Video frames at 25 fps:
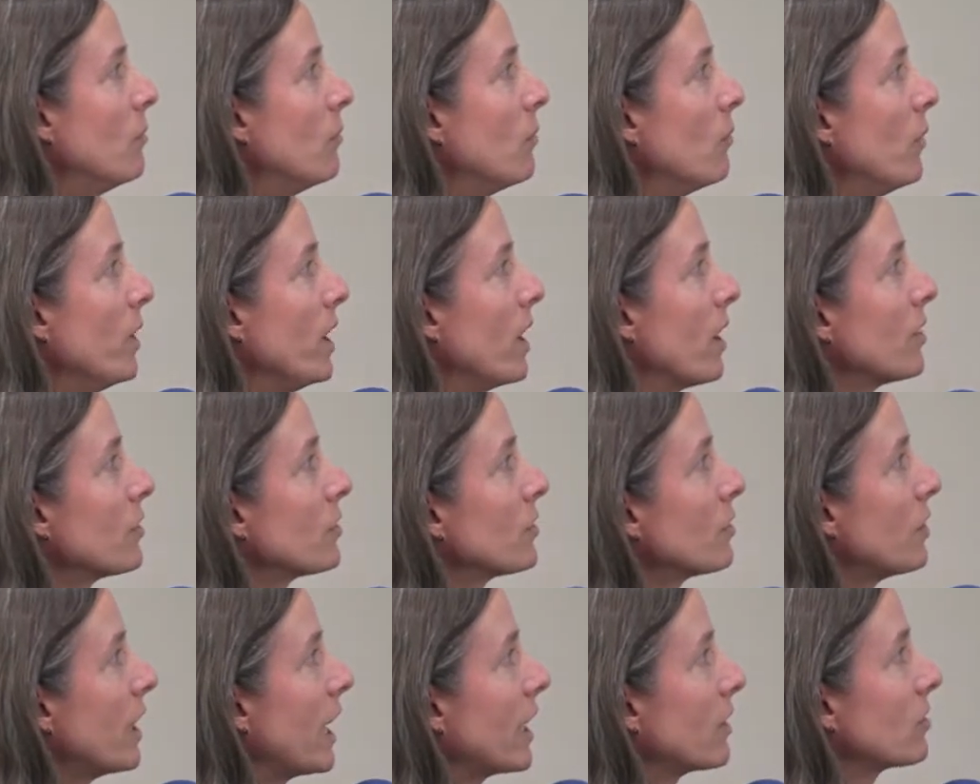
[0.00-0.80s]
We
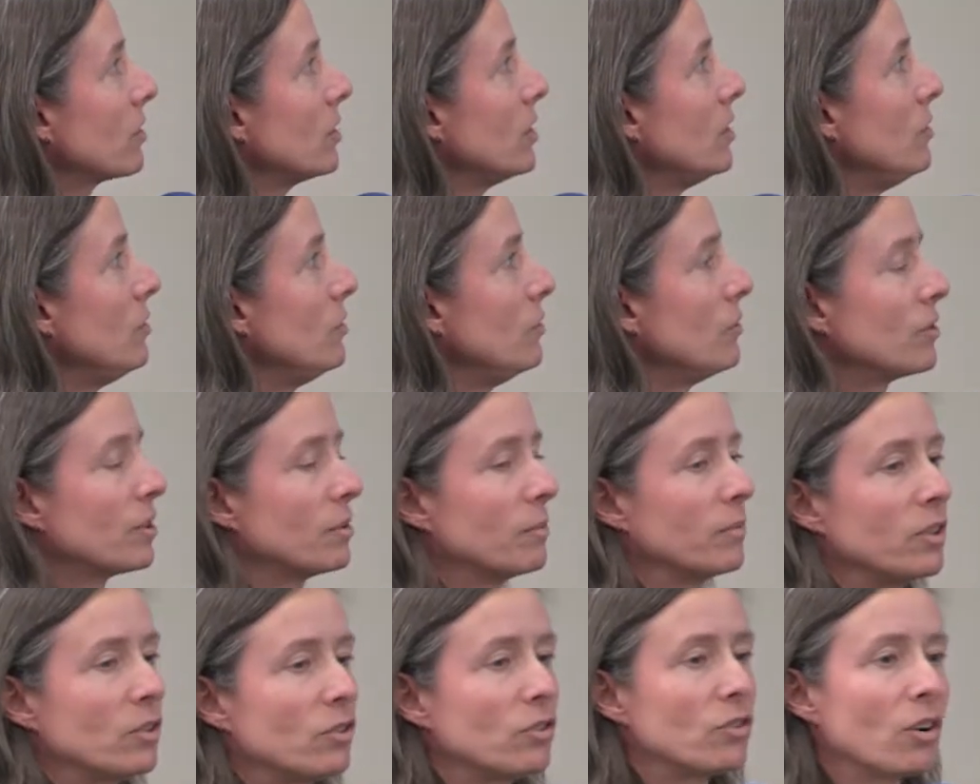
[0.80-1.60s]
also actually use
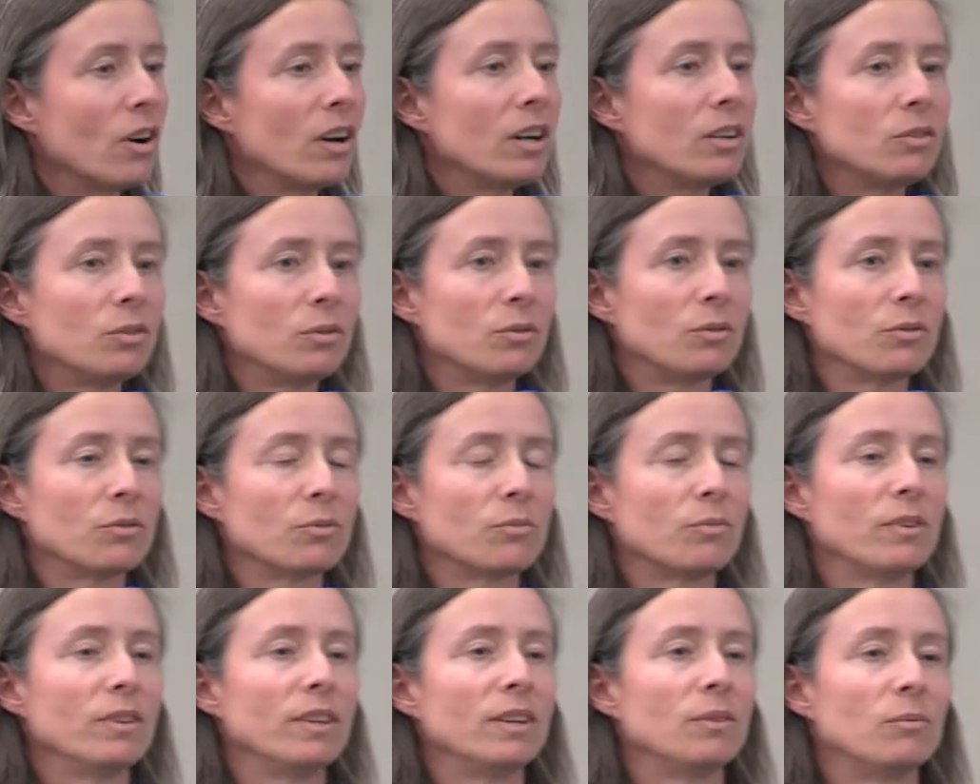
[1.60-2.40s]
some of their drawing tools
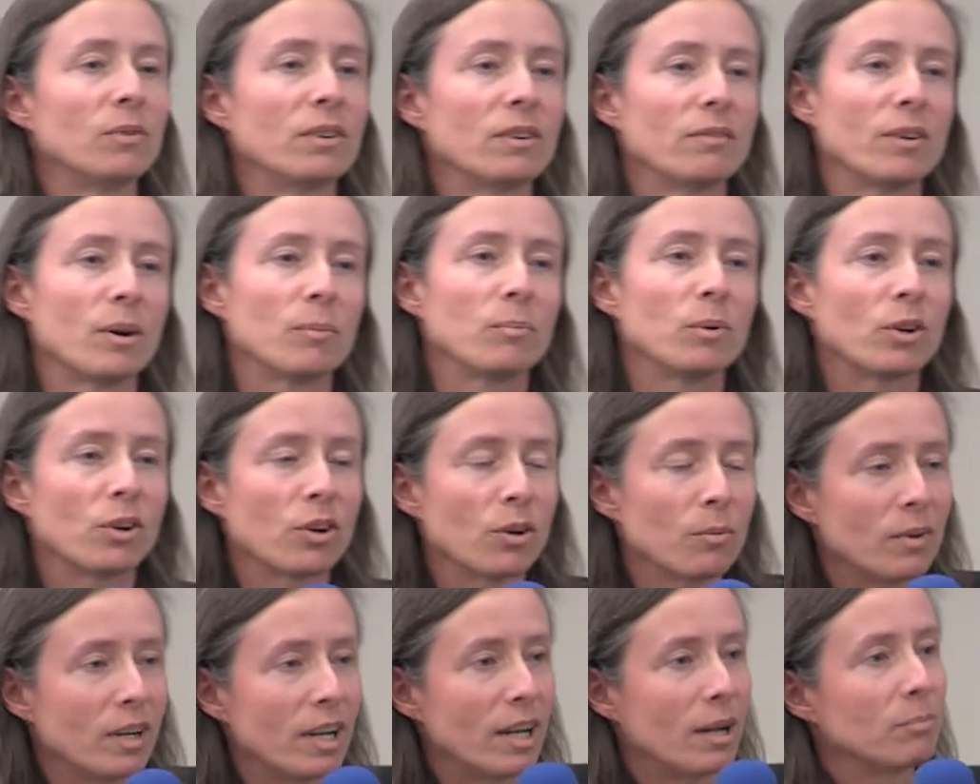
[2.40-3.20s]
within one of our
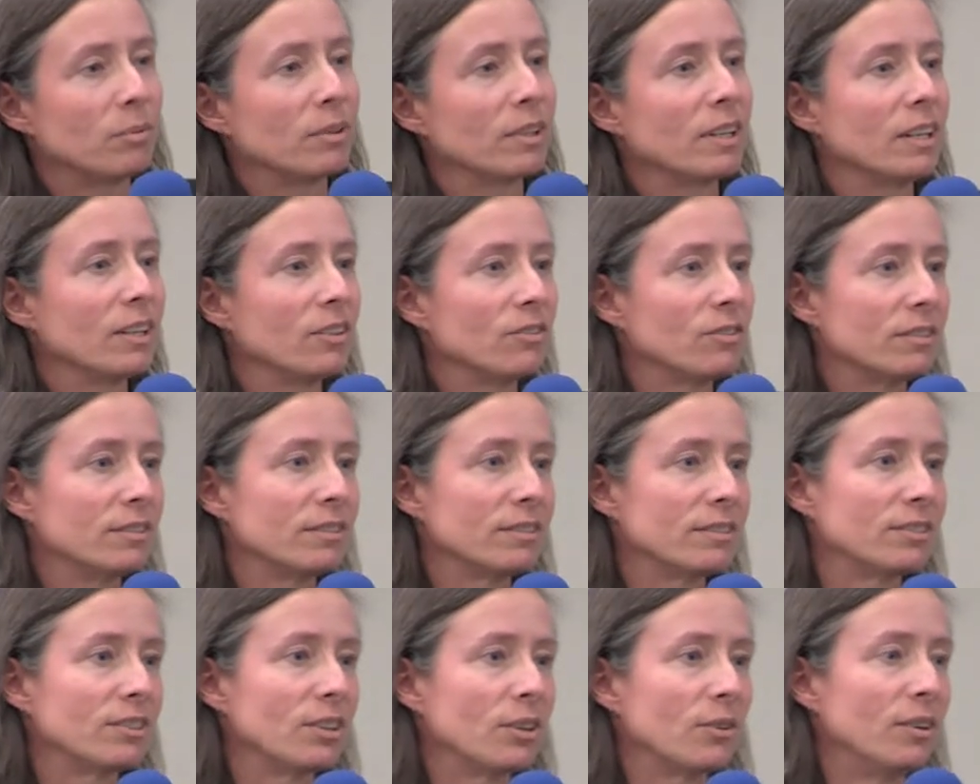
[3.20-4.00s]
procurement
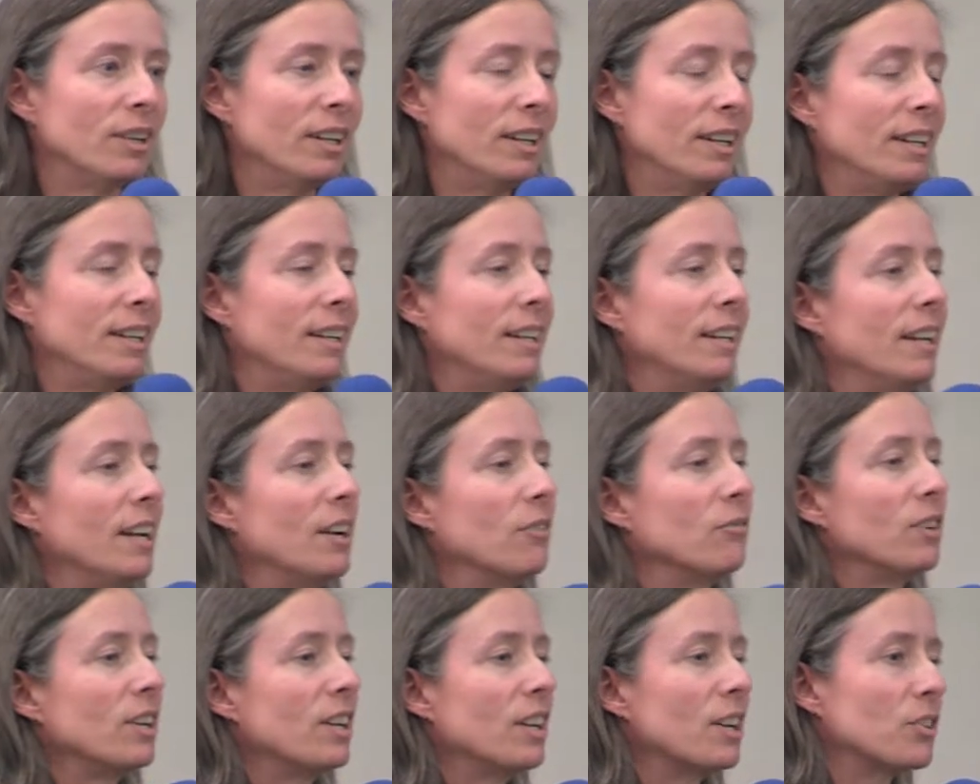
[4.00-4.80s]
applications. So
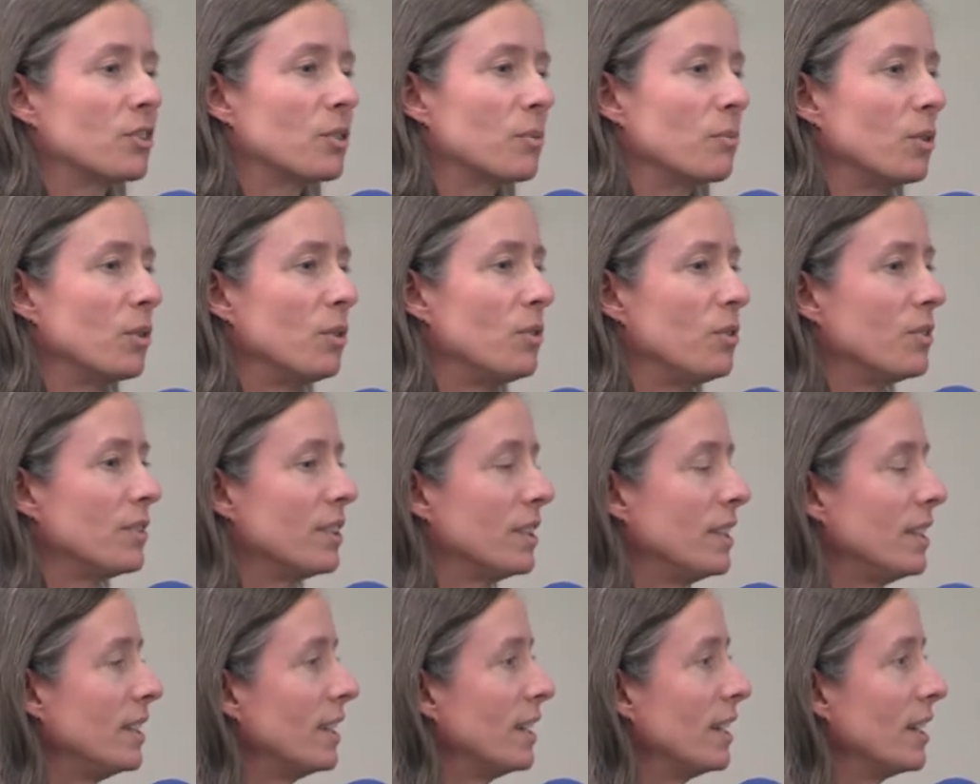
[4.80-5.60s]
every customer
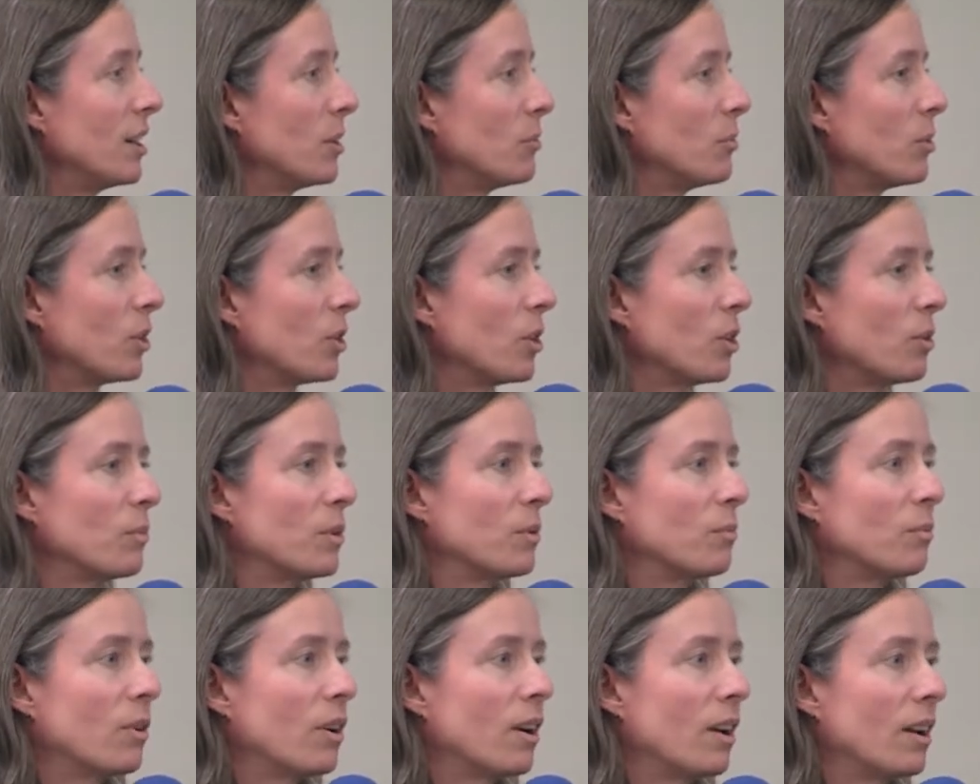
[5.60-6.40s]
using our
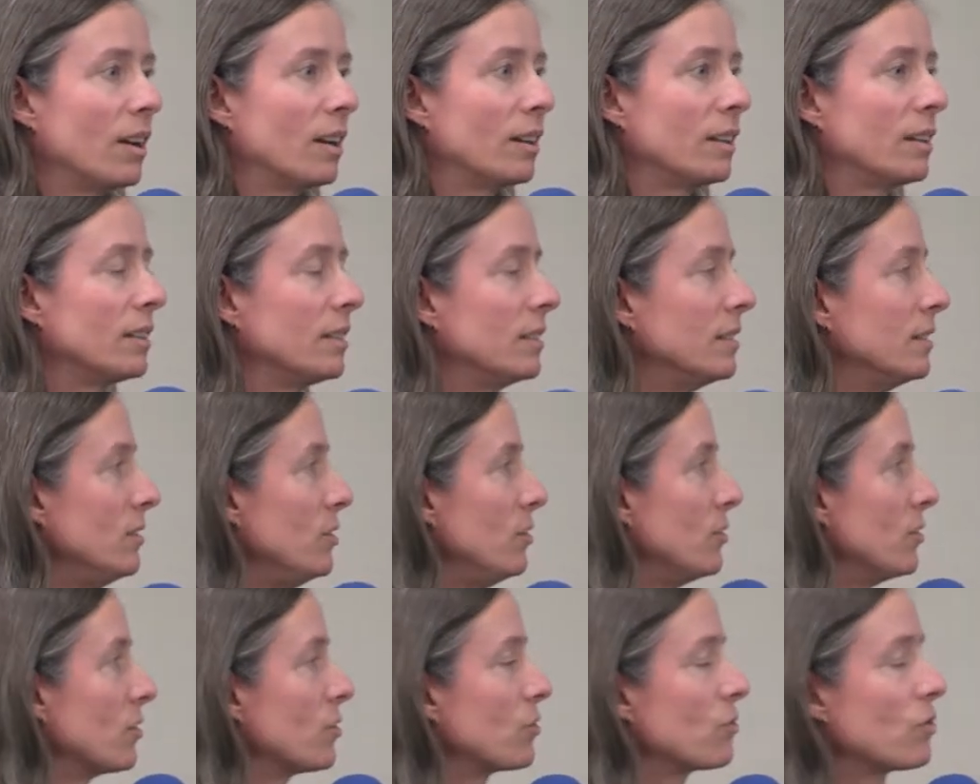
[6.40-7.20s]
procurement product can
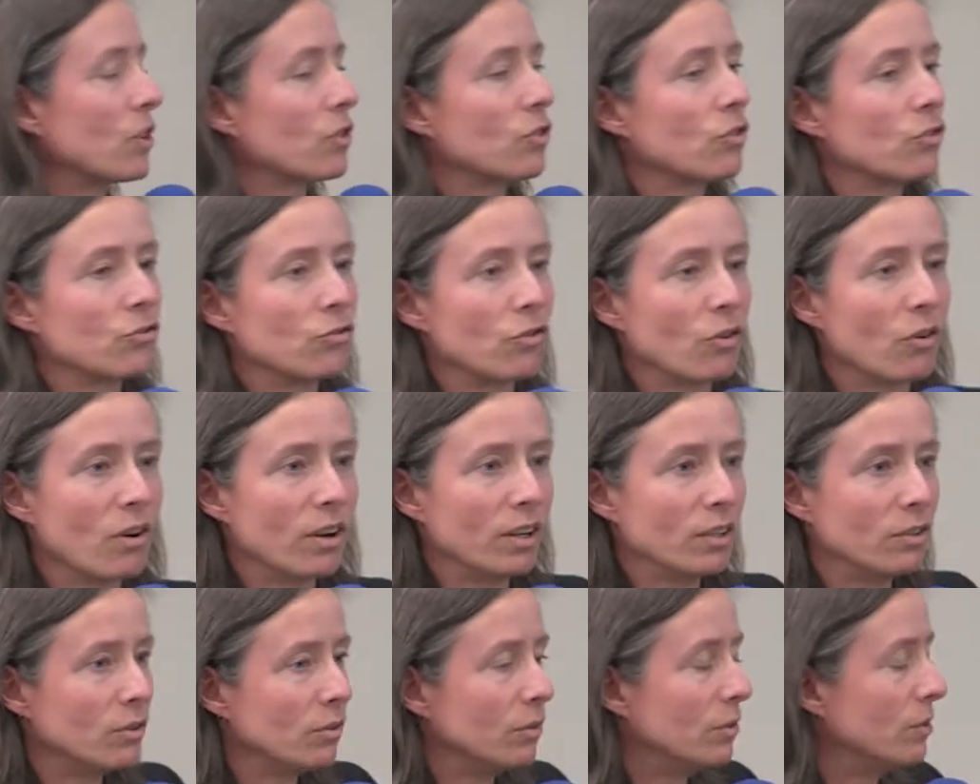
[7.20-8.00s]
use a structured
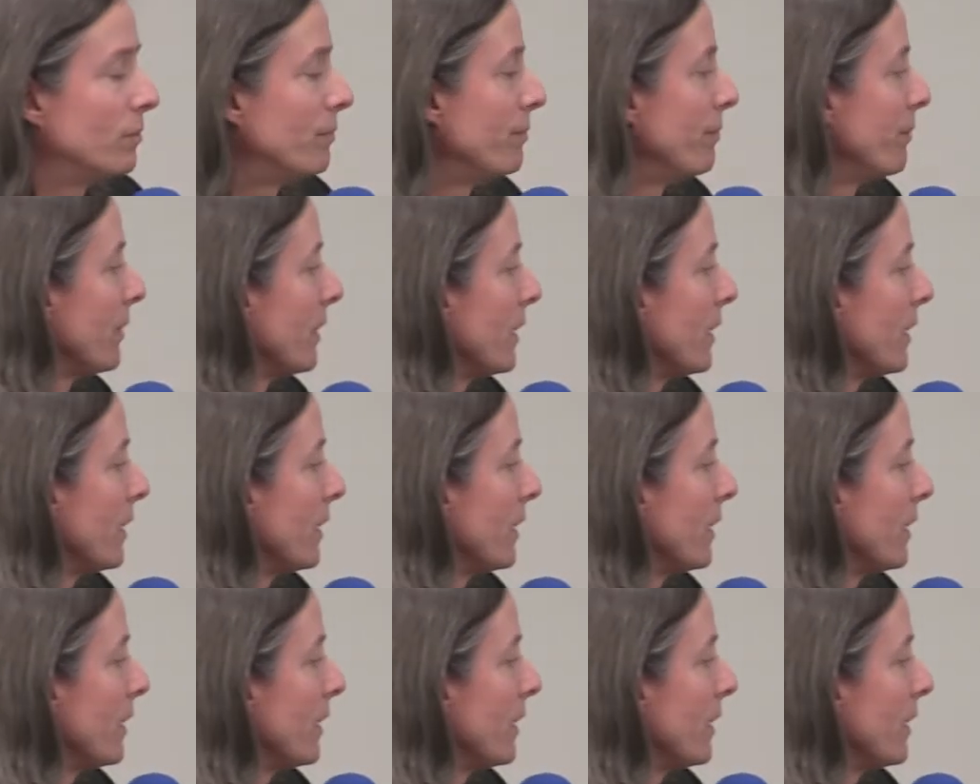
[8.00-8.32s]
drawing tool